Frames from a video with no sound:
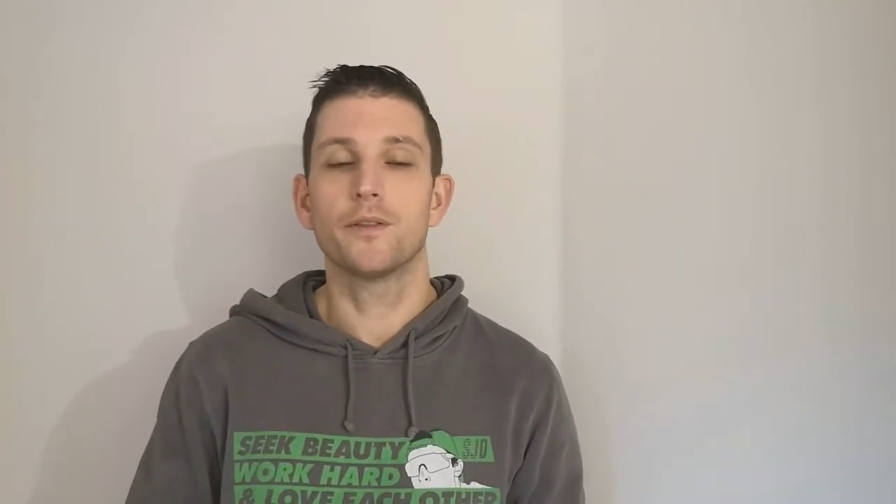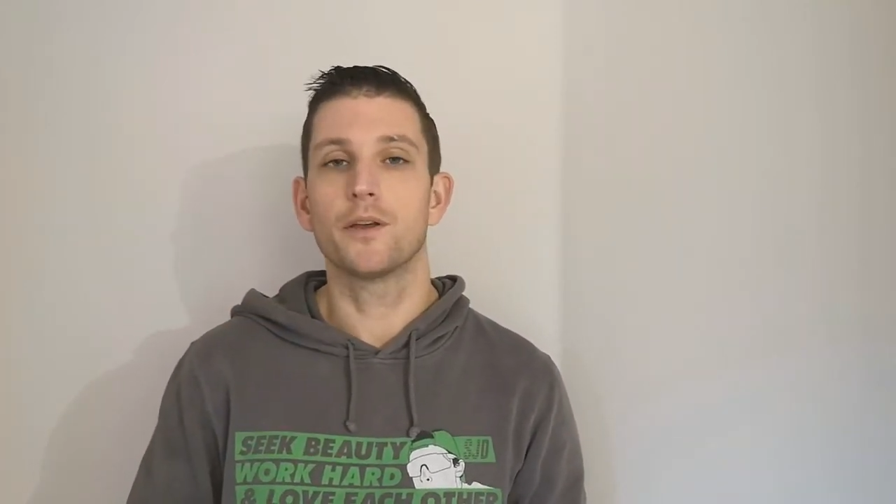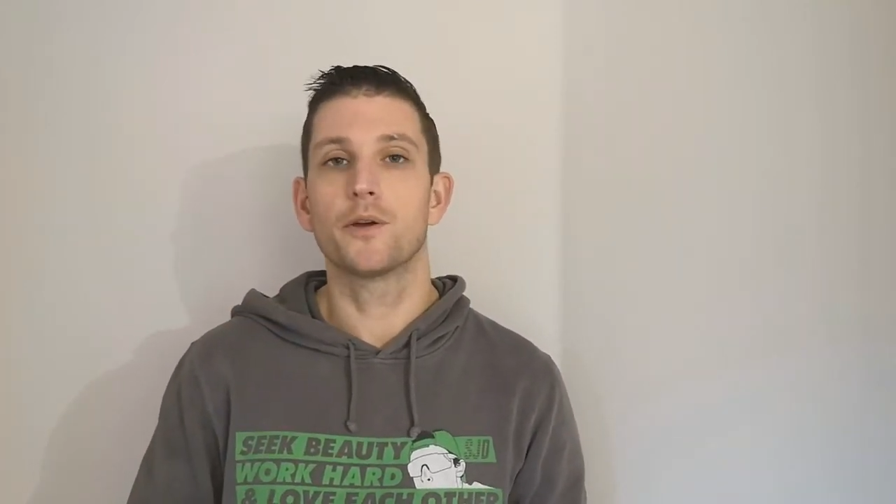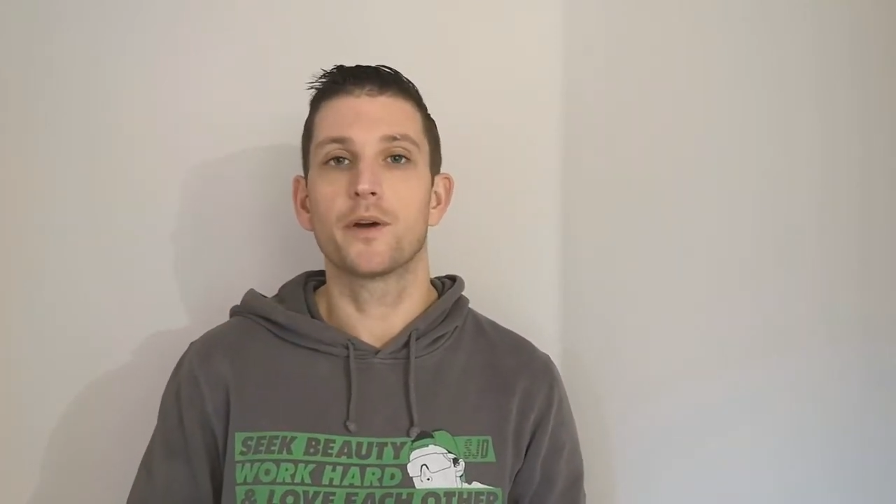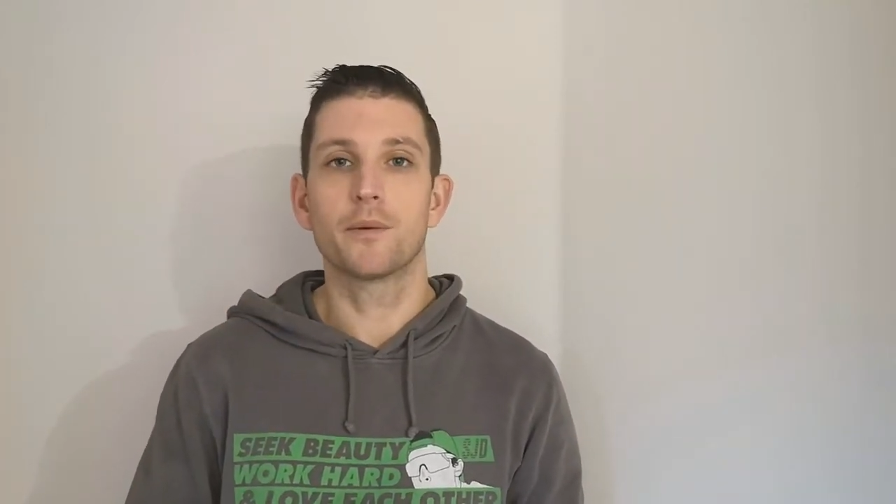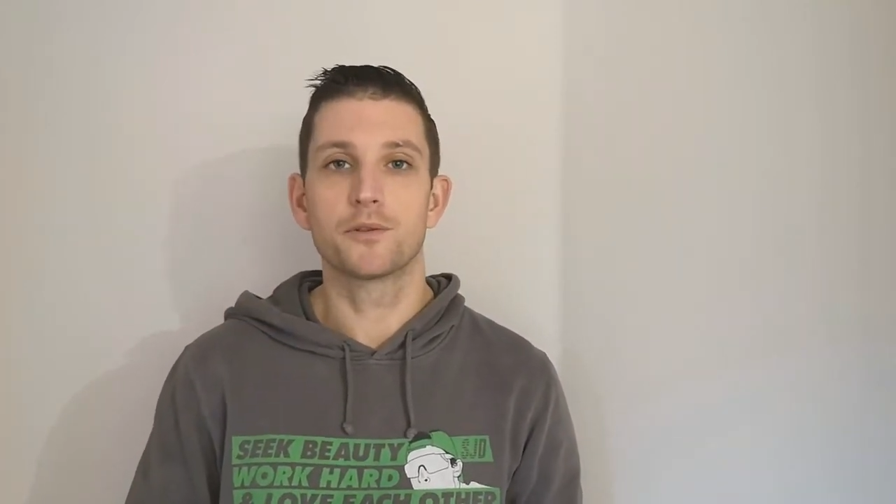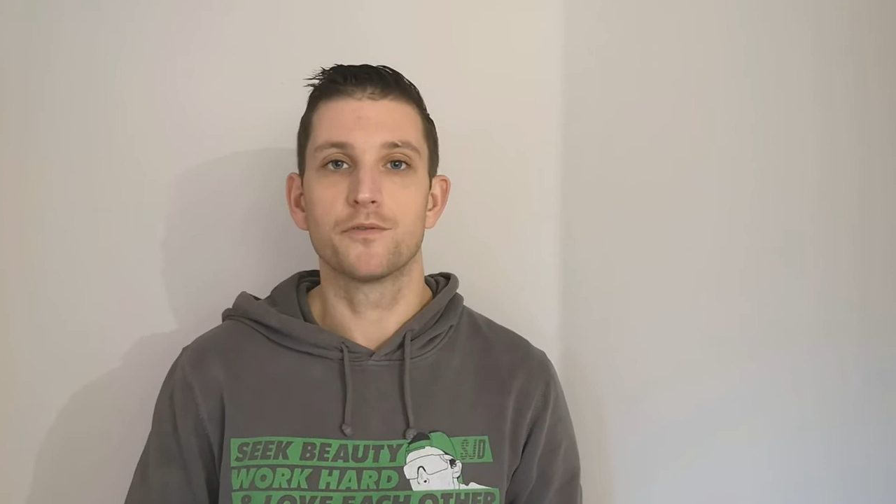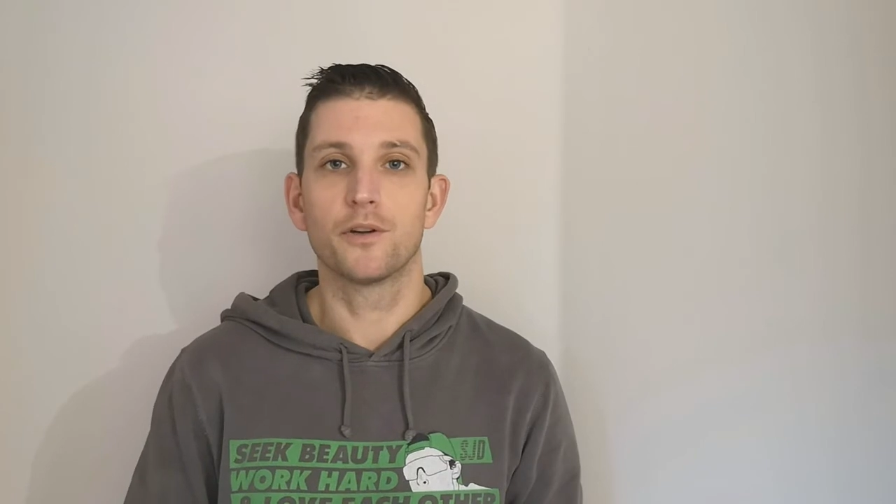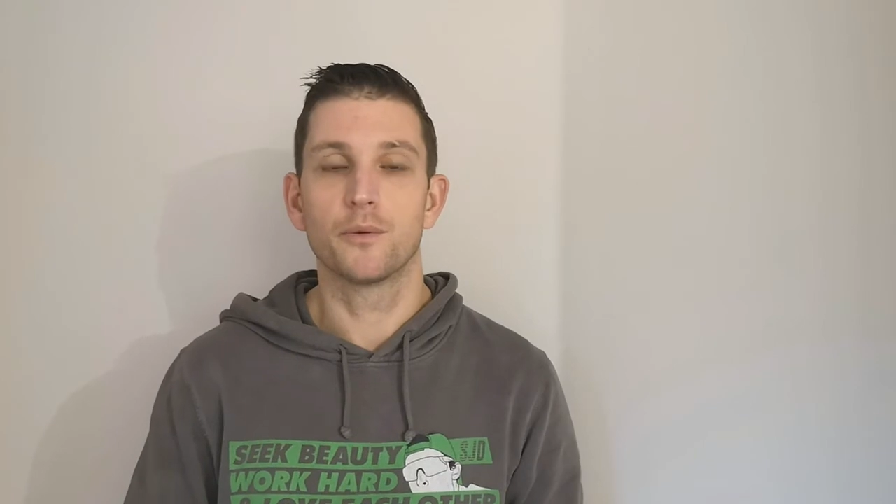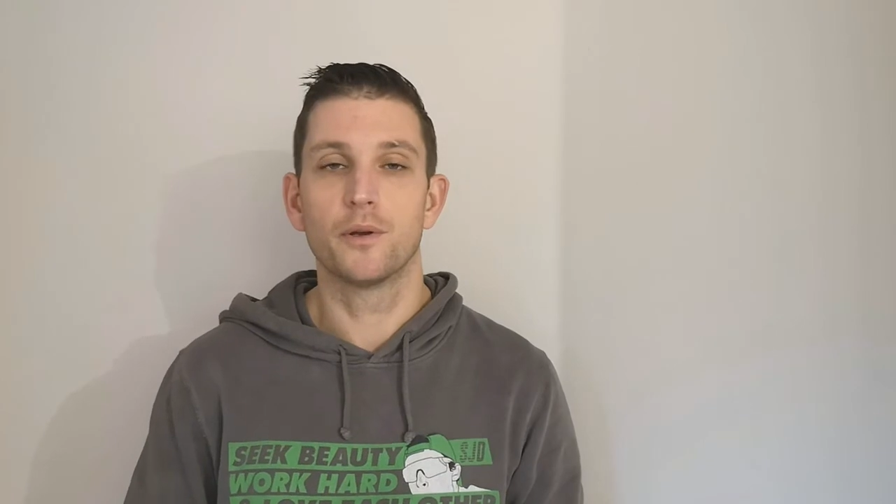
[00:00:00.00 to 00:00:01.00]
and that you're able to
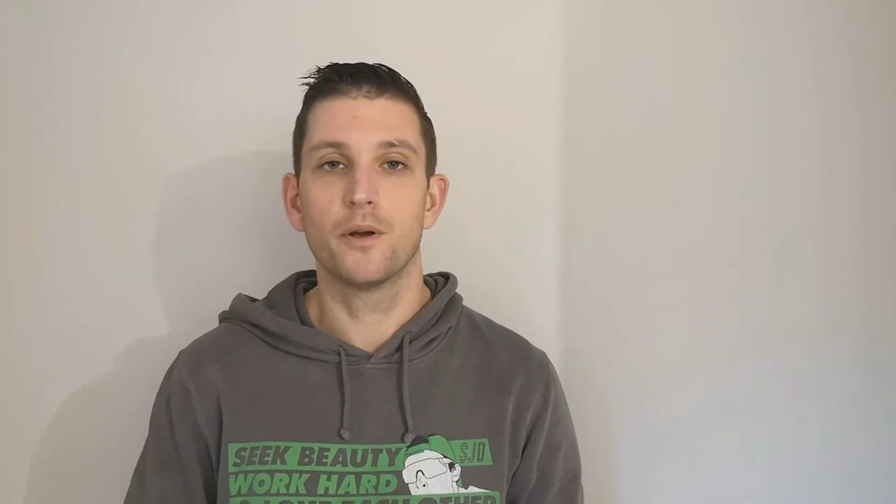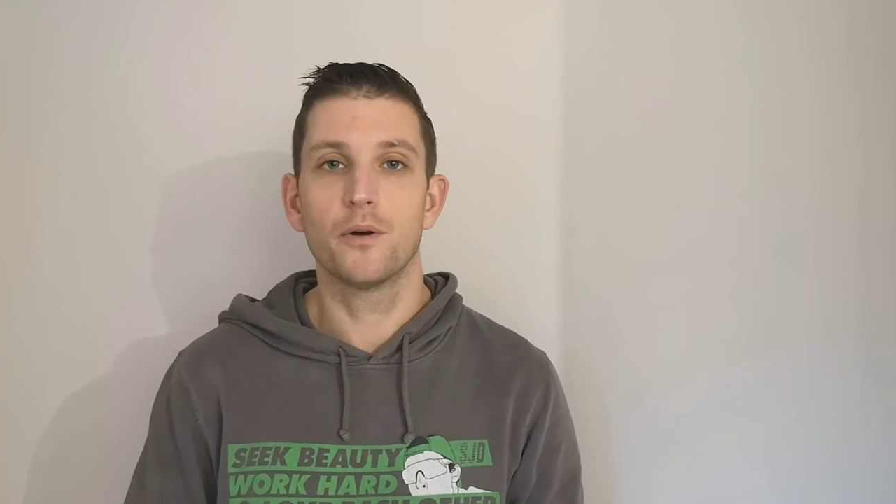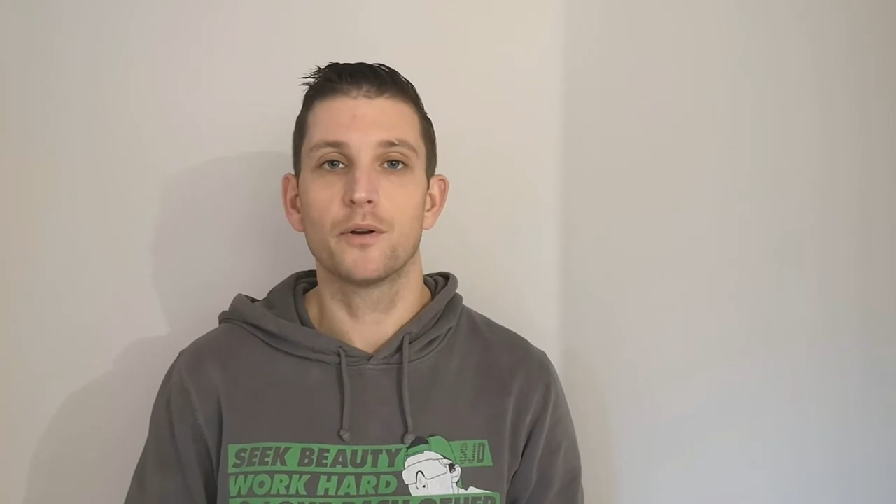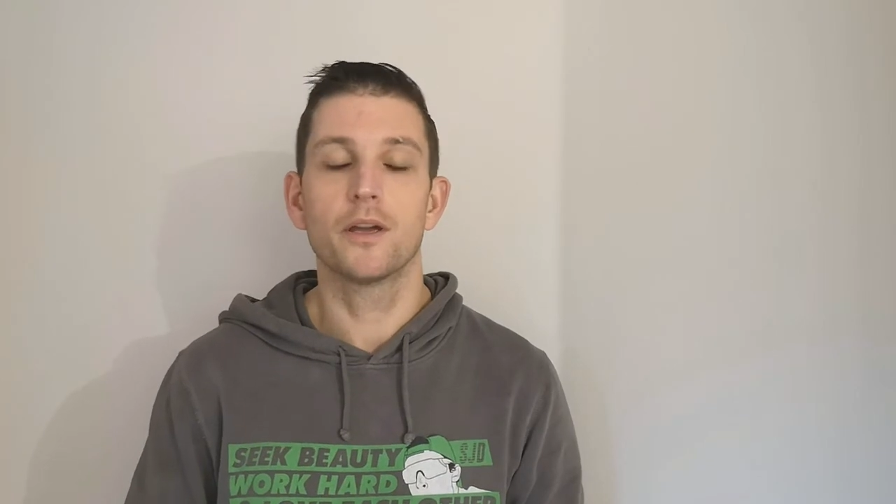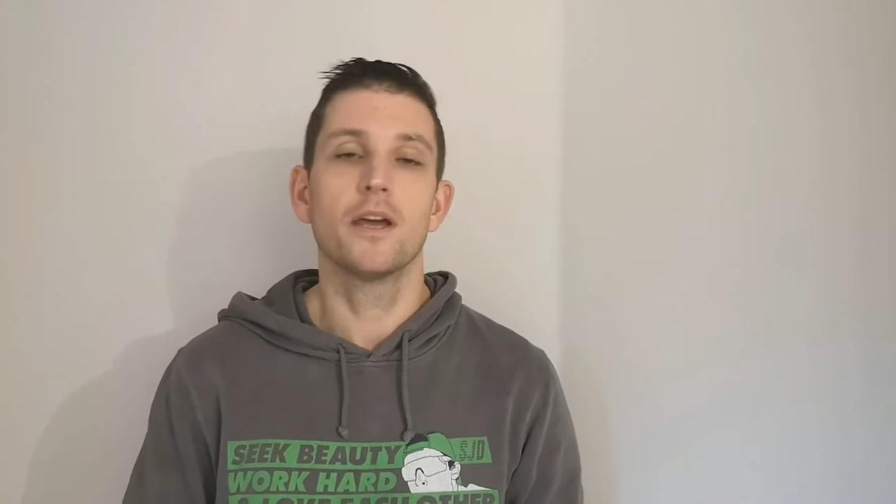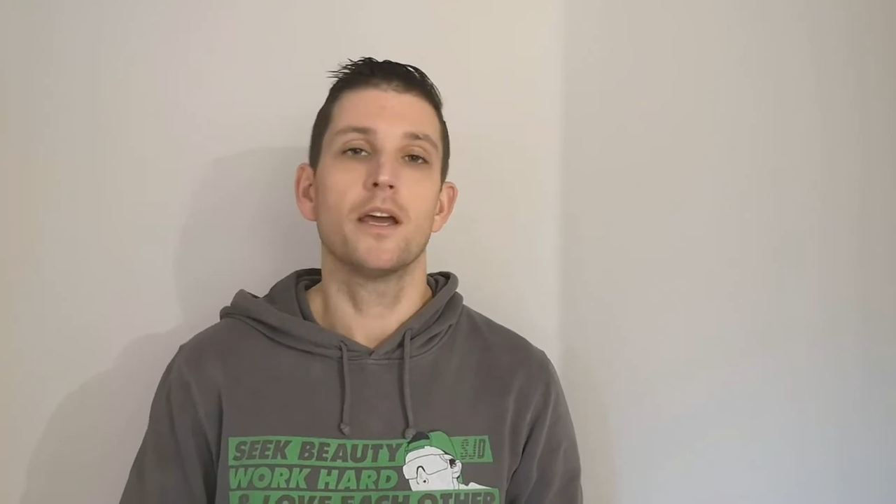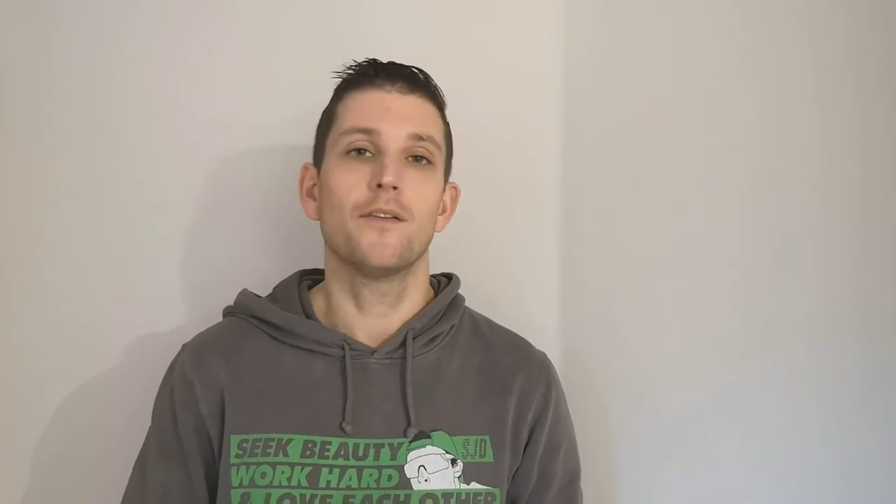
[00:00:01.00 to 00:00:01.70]
follow along.